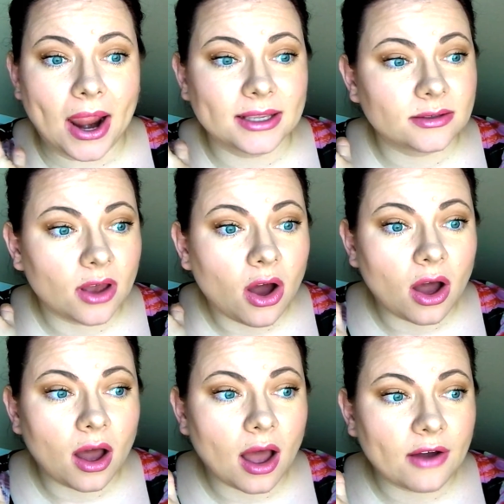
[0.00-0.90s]
I
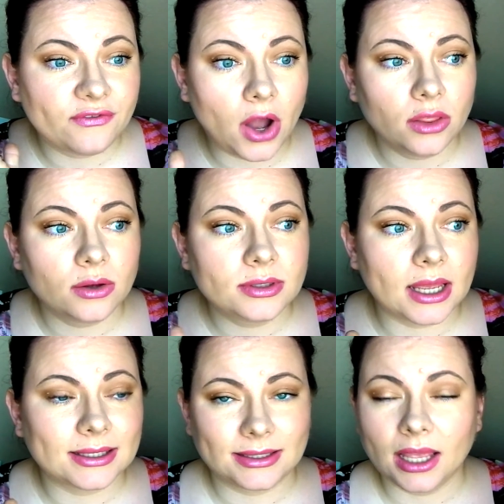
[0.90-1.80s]
saw I followed
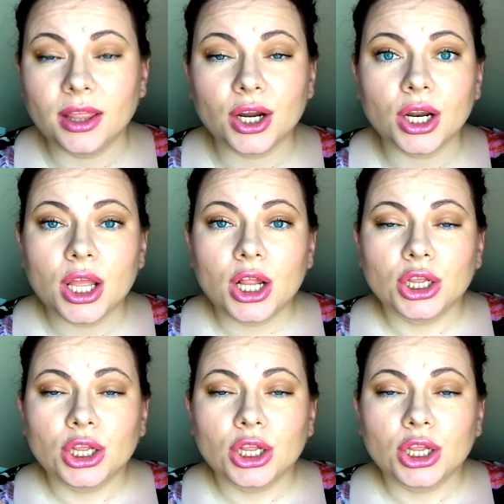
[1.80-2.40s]
a seller